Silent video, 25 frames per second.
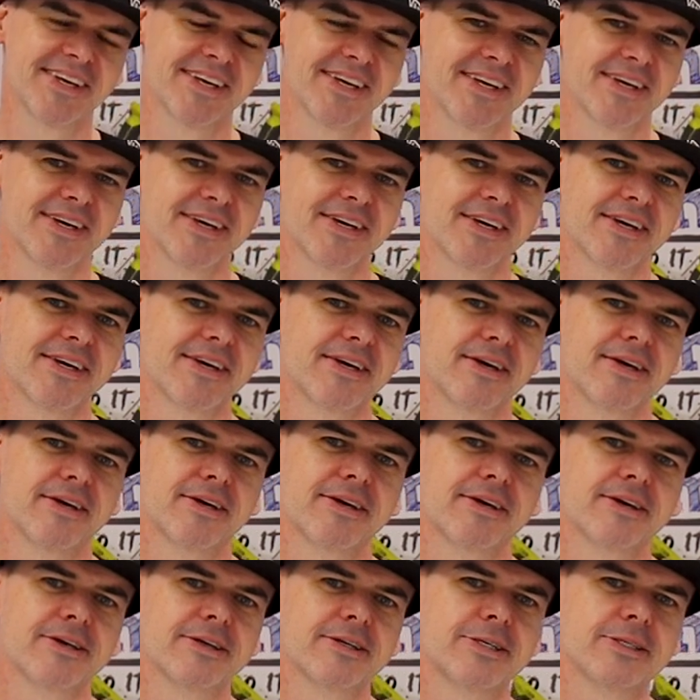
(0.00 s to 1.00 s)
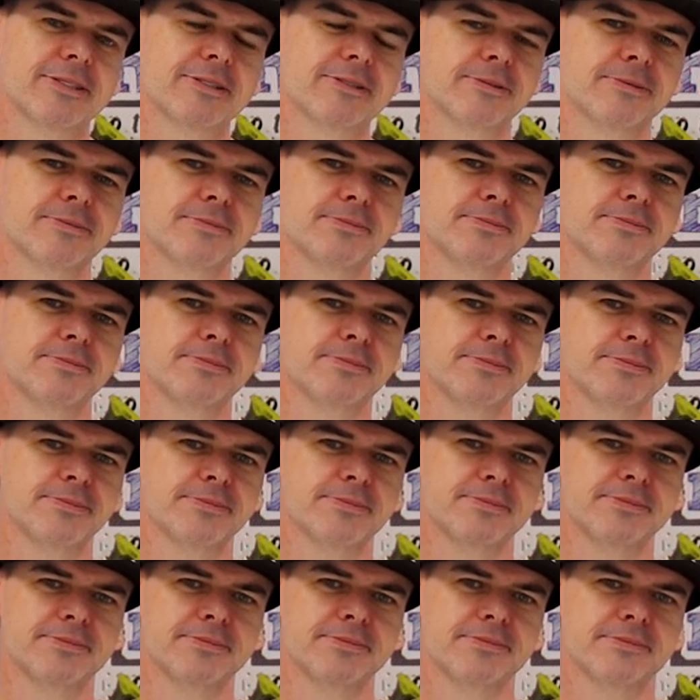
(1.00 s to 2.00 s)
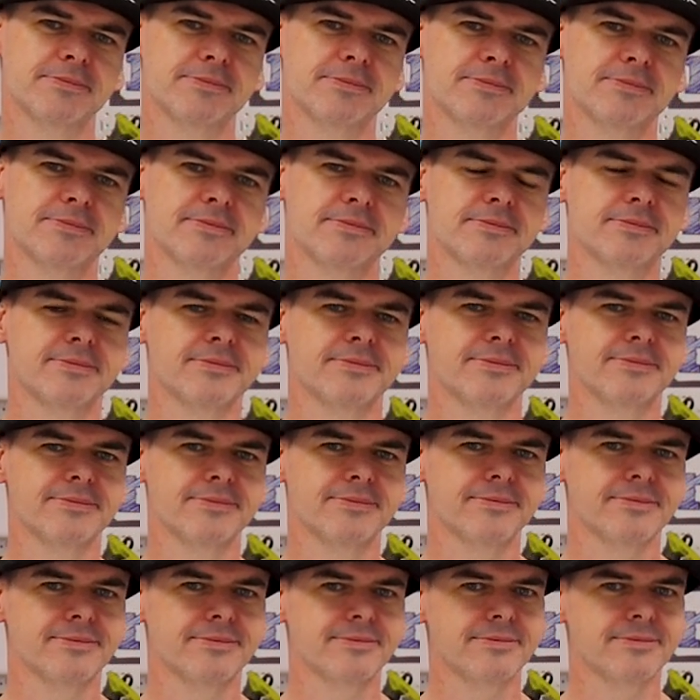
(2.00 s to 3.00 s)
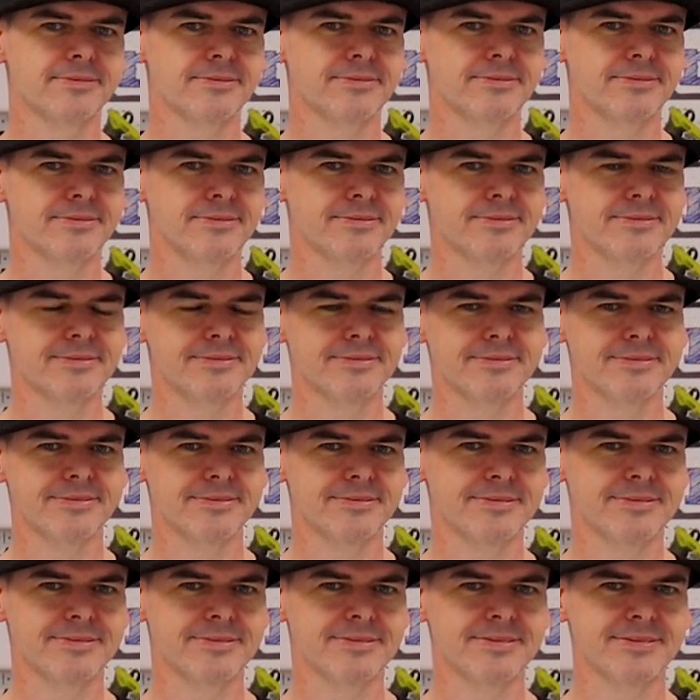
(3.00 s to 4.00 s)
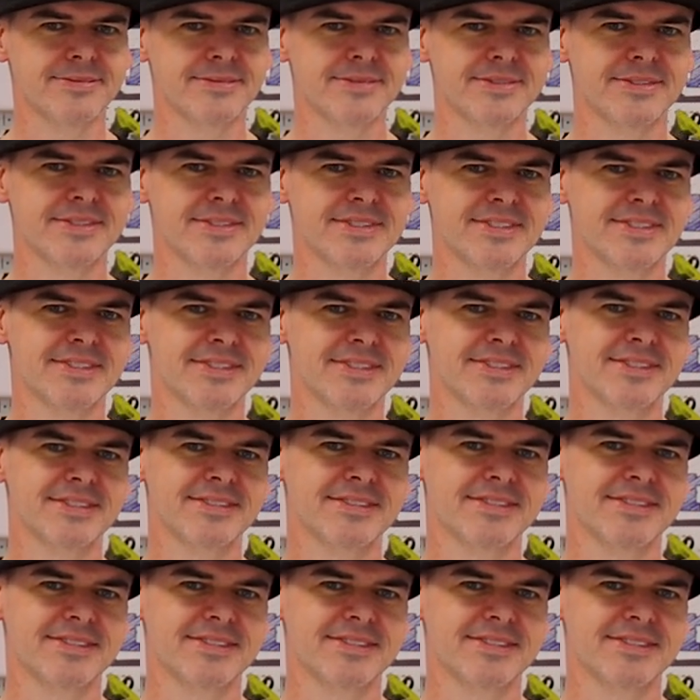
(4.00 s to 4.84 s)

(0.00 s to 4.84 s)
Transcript: The person shown says nothing.